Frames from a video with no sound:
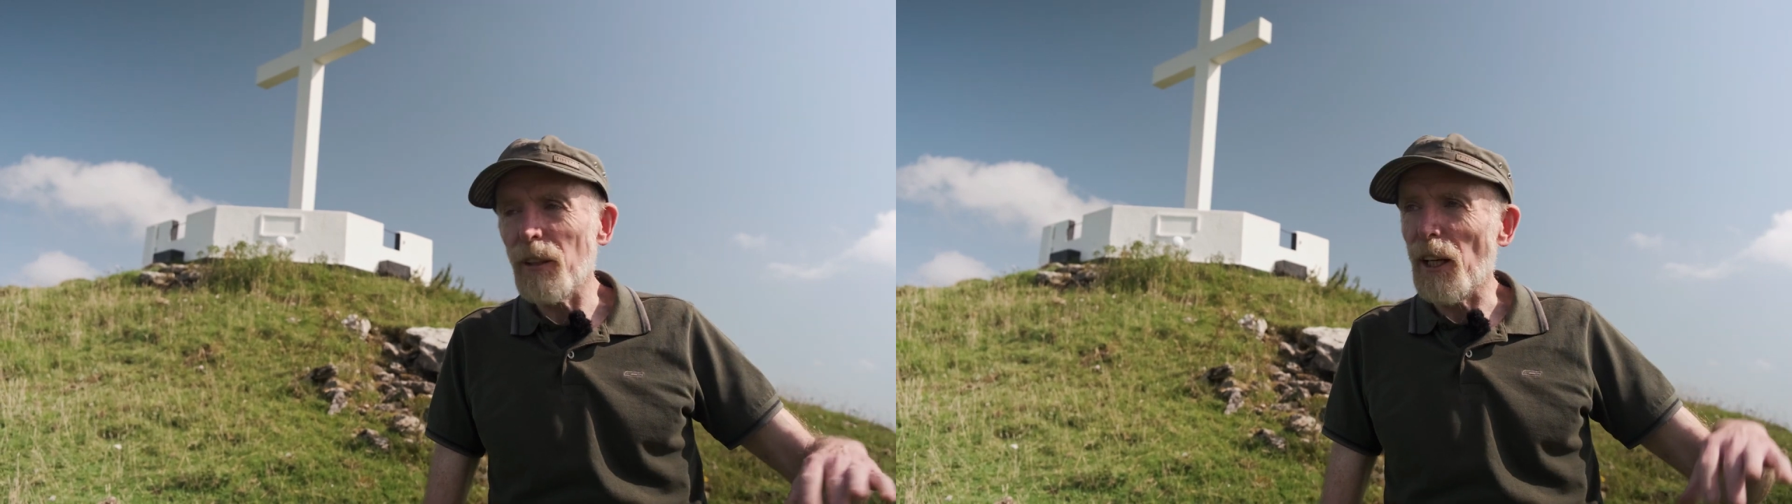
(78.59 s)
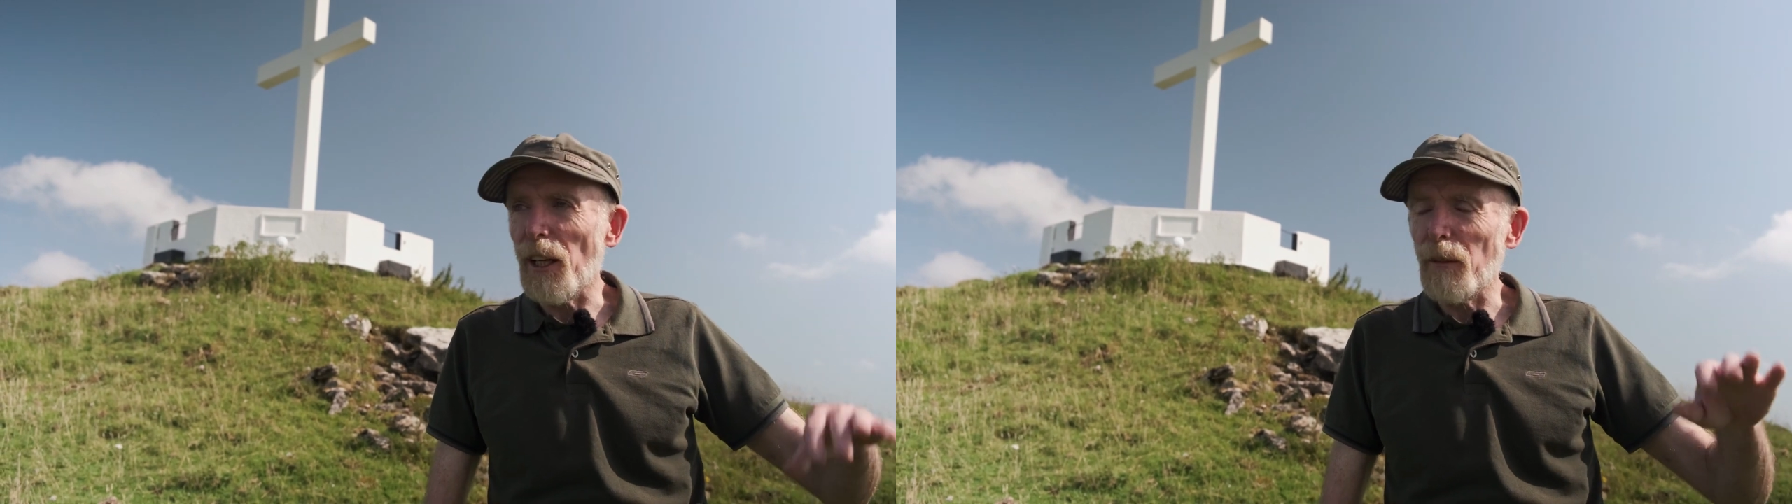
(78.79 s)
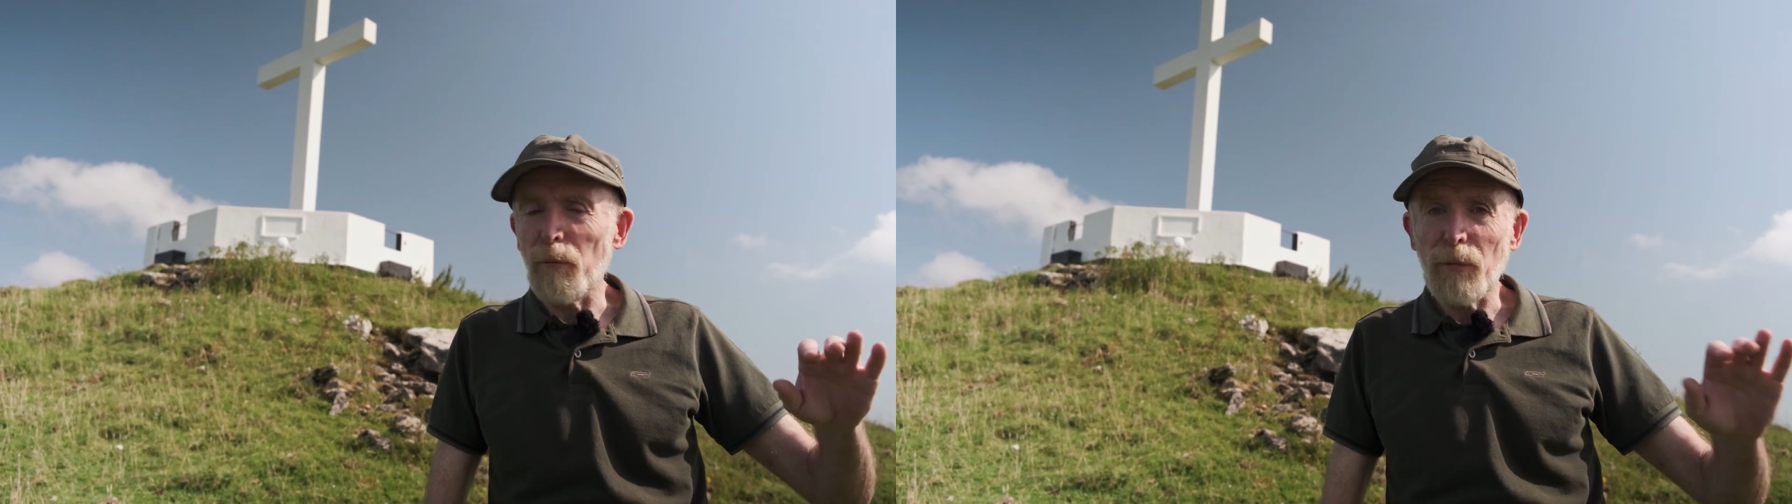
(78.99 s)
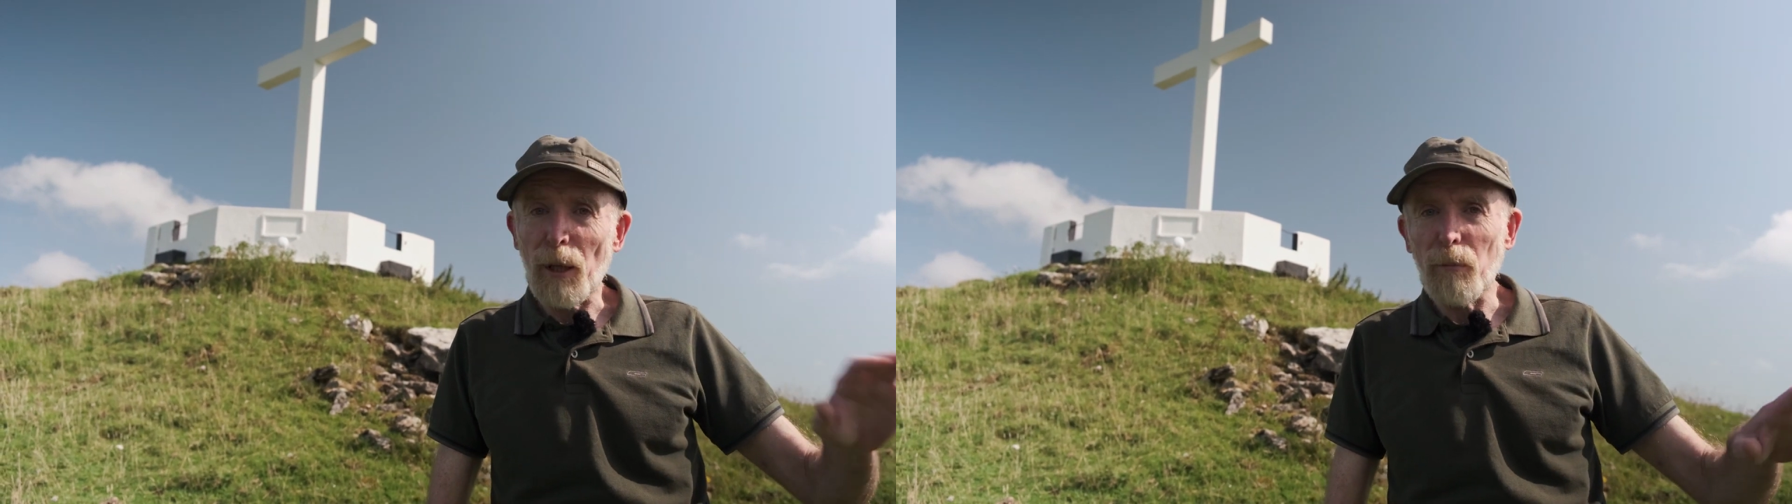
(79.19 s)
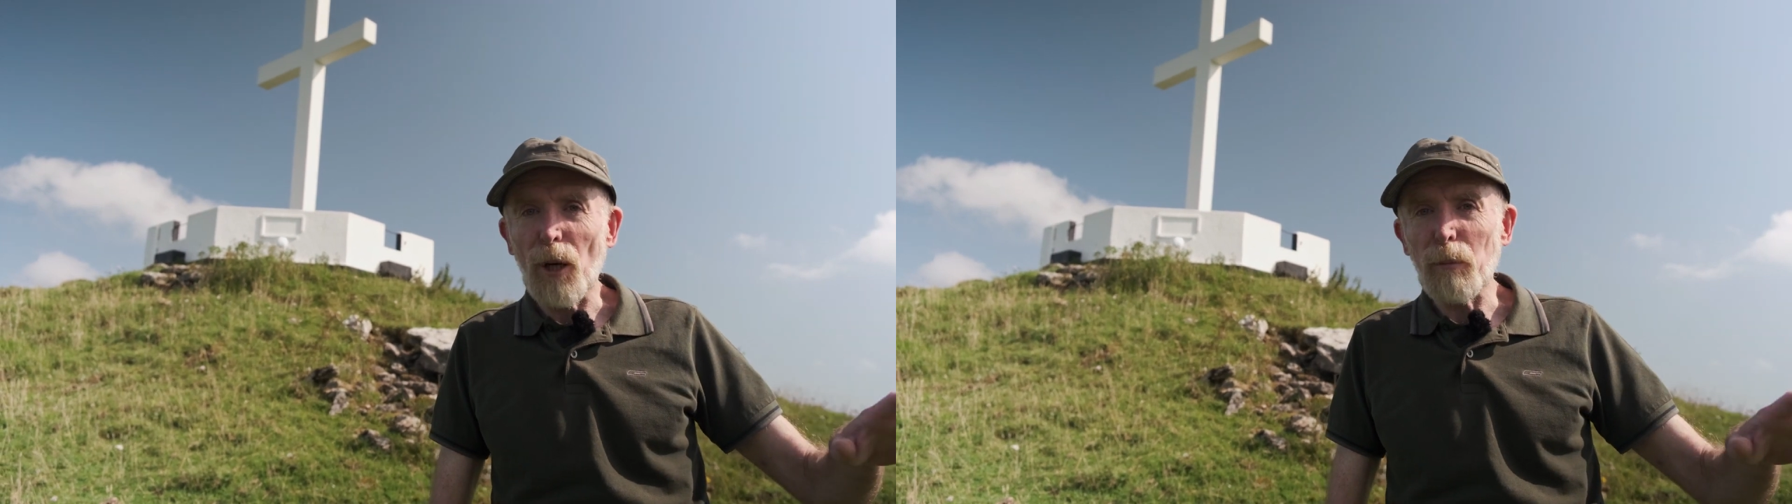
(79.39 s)

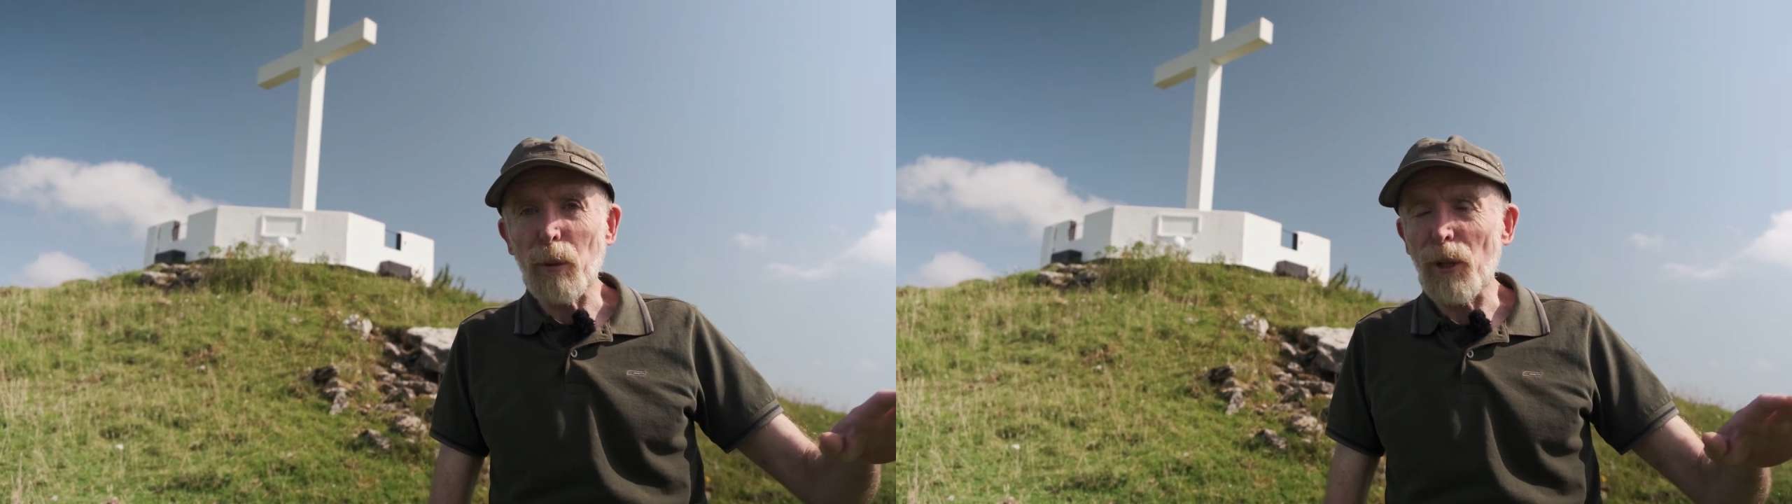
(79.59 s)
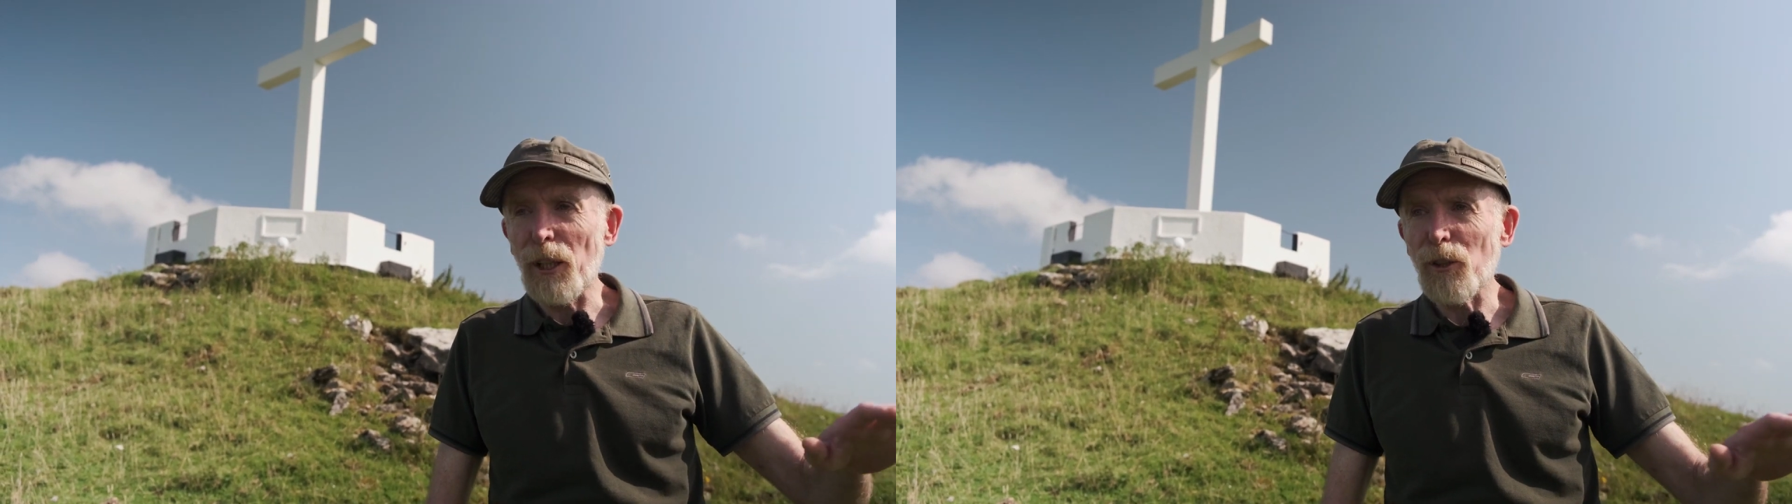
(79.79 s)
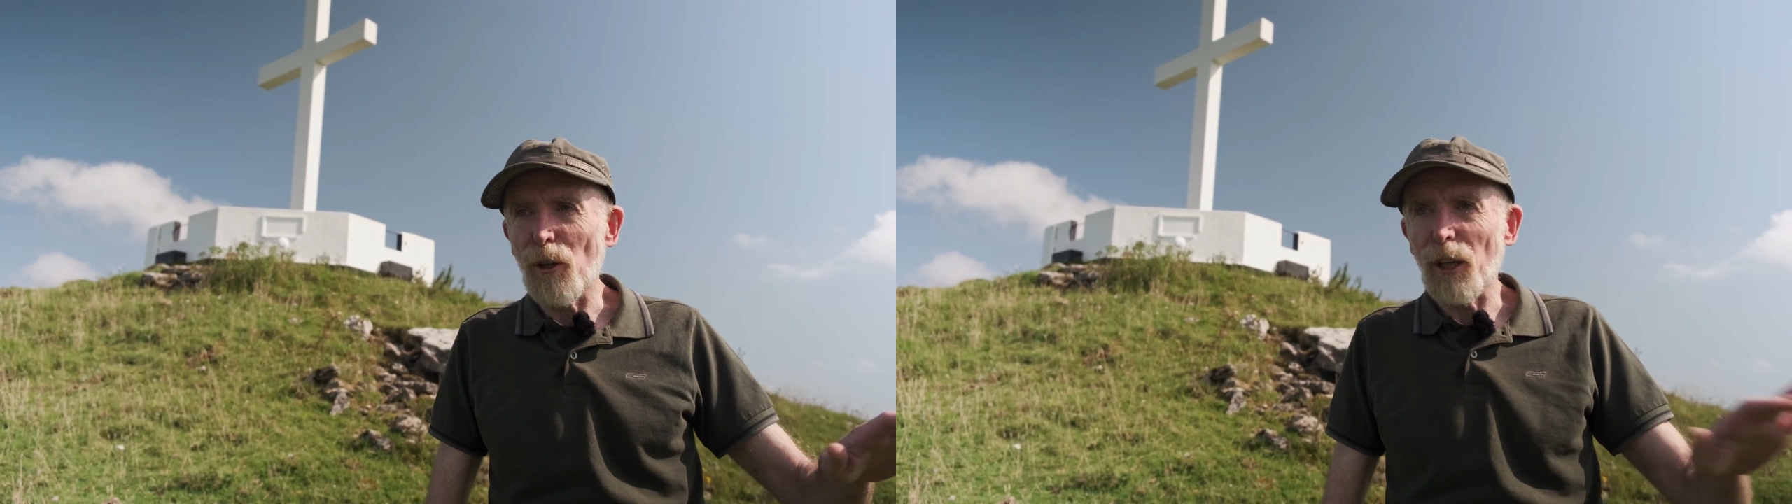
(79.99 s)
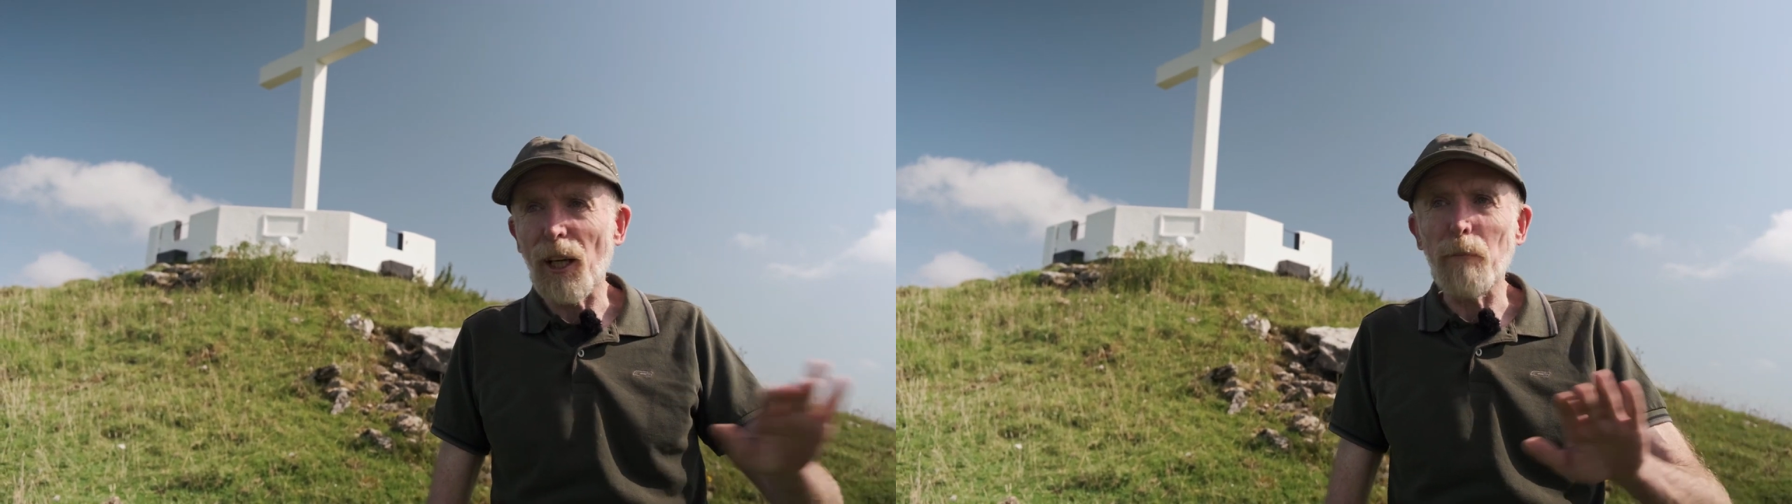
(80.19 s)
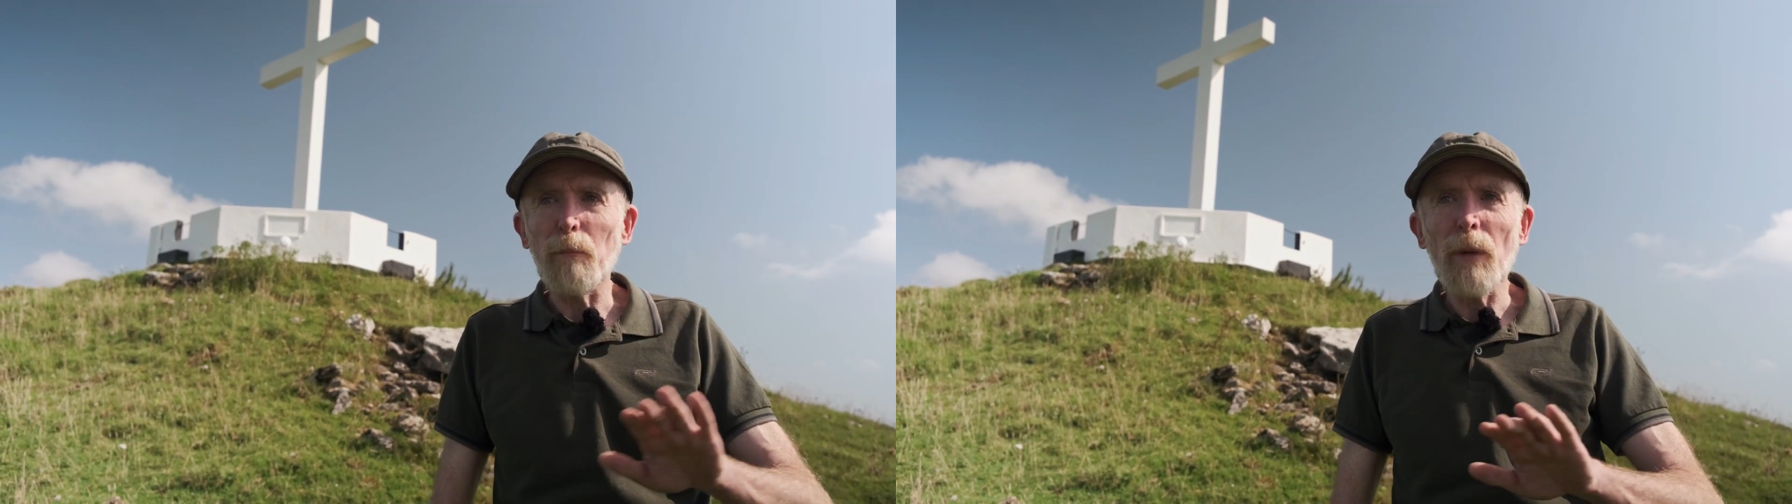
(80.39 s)
that might be prehistoric,
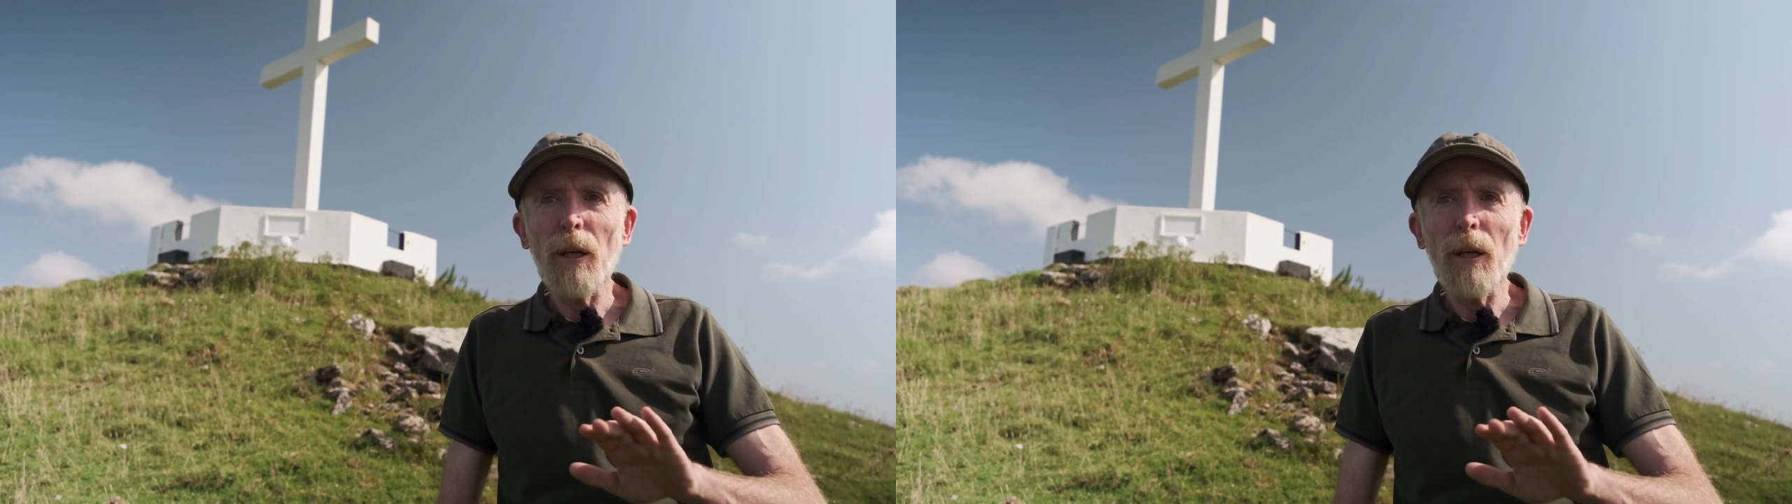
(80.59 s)
and